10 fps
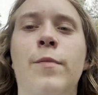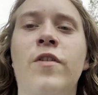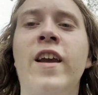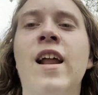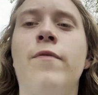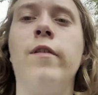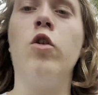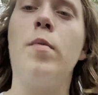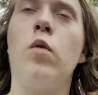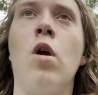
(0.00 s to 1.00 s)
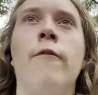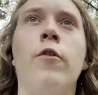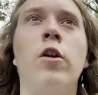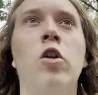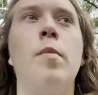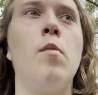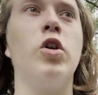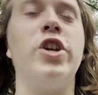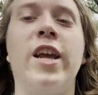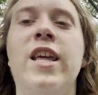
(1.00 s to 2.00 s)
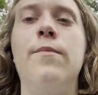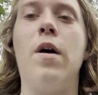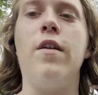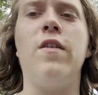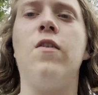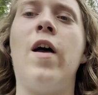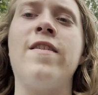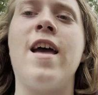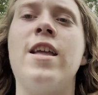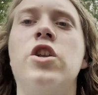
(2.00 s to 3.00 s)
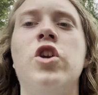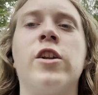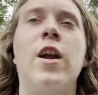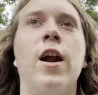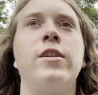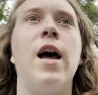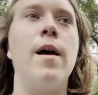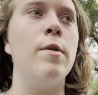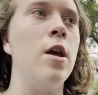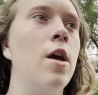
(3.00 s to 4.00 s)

The second half's a little bit rougher and a little bit more janky, but it still has that ejector airtime.